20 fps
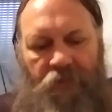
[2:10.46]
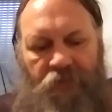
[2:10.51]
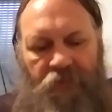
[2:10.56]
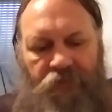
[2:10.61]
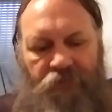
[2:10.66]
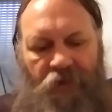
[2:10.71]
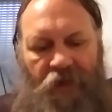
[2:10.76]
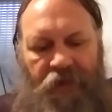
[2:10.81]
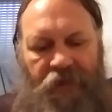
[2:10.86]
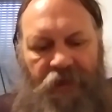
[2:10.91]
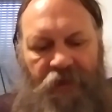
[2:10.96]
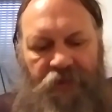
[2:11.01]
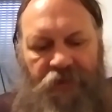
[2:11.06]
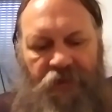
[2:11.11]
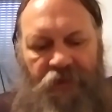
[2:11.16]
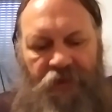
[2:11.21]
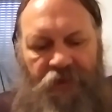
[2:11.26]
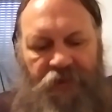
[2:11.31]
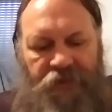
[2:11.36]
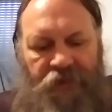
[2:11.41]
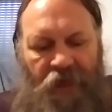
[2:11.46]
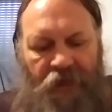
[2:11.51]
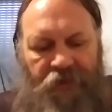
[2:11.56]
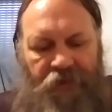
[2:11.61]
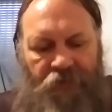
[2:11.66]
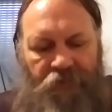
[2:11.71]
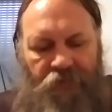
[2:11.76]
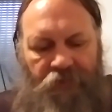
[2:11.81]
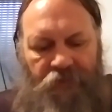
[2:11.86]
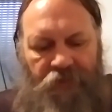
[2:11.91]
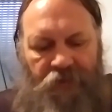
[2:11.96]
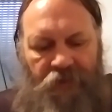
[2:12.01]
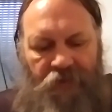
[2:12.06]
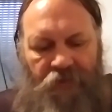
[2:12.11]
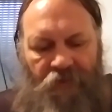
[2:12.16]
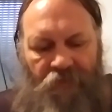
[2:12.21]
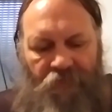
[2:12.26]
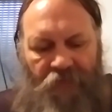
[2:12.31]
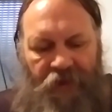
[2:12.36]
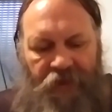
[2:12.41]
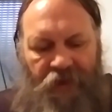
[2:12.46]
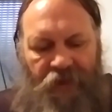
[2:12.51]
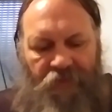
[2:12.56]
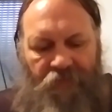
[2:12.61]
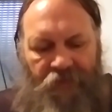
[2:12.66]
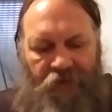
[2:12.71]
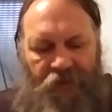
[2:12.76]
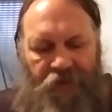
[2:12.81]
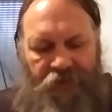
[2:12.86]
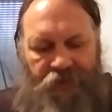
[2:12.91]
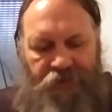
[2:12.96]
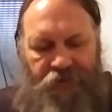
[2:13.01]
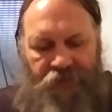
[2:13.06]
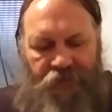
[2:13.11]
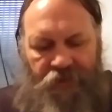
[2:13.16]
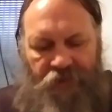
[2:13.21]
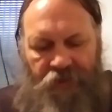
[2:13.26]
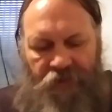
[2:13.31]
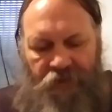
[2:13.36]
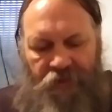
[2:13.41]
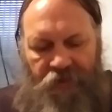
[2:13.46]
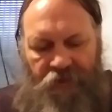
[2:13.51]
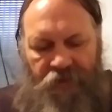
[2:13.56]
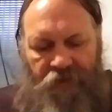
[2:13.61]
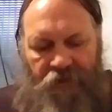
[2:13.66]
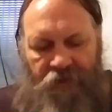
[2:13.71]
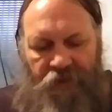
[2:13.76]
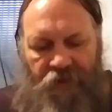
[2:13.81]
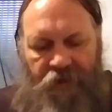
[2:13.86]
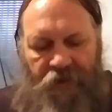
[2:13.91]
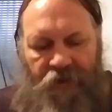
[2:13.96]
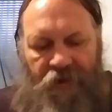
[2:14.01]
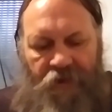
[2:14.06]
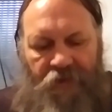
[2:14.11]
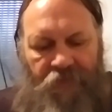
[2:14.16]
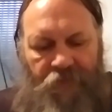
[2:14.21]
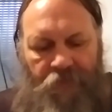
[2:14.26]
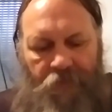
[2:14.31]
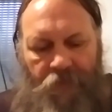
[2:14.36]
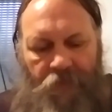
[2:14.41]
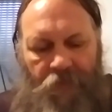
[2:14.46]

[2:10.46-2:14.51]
And try to get to the center of the image here.